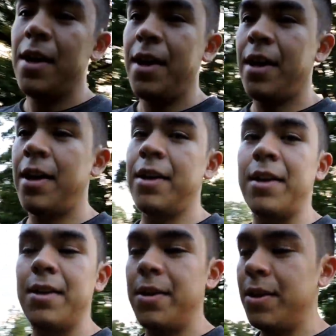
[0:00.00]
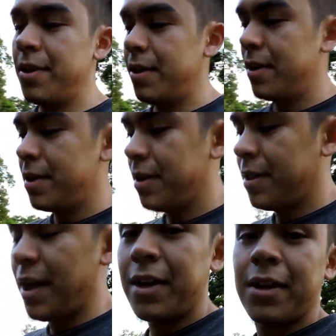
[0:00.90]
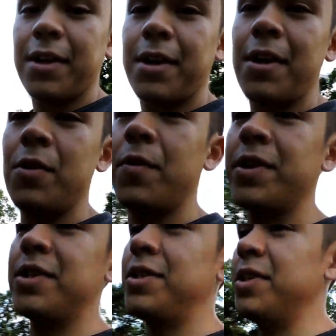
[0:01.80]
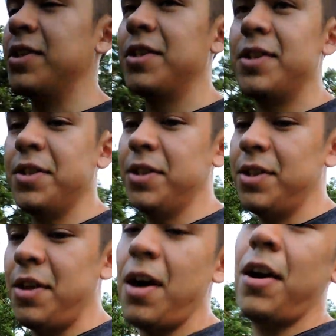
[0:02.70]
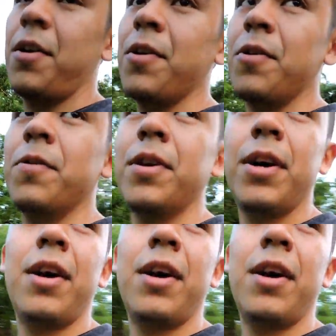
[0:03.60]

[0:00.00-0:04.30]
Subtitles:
and that clicking noise just does not go